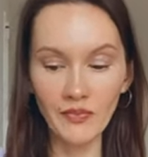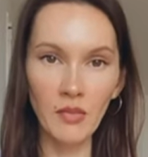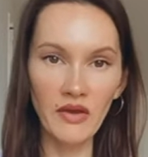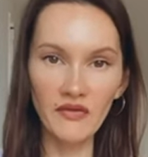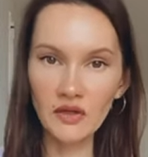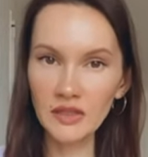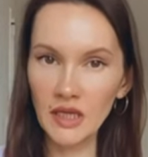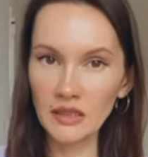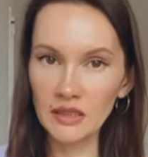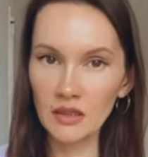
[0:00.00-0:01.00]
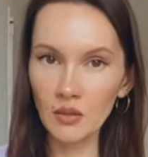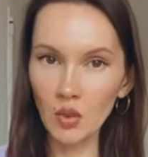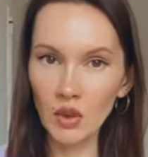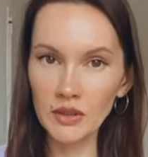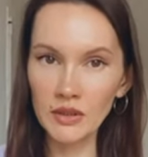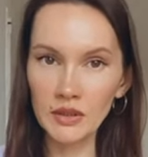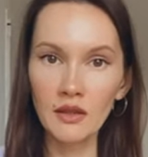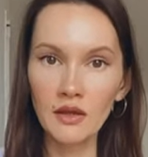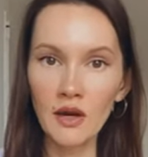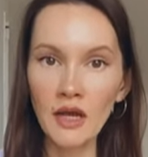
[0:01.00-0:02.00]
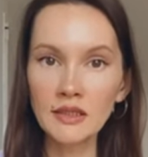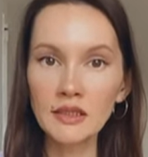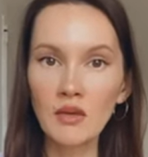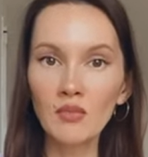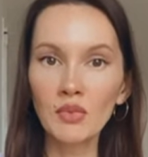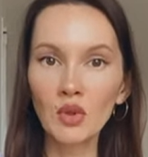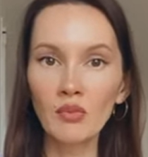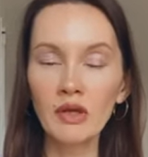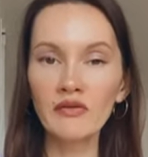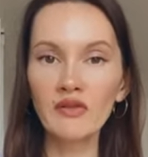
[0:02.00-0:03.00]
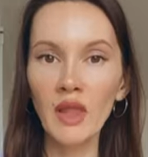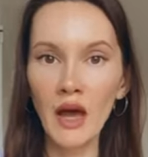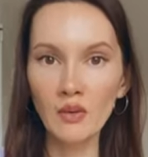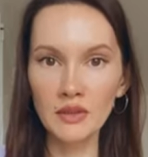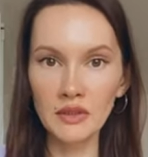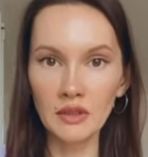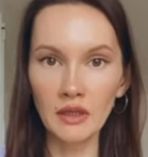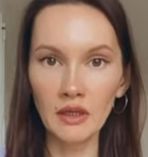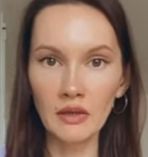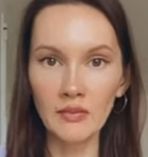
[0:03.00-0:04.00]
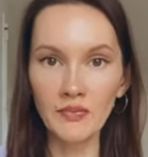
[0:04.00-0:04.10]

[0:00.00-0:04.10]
My first idea was there are some blooming flowers in here.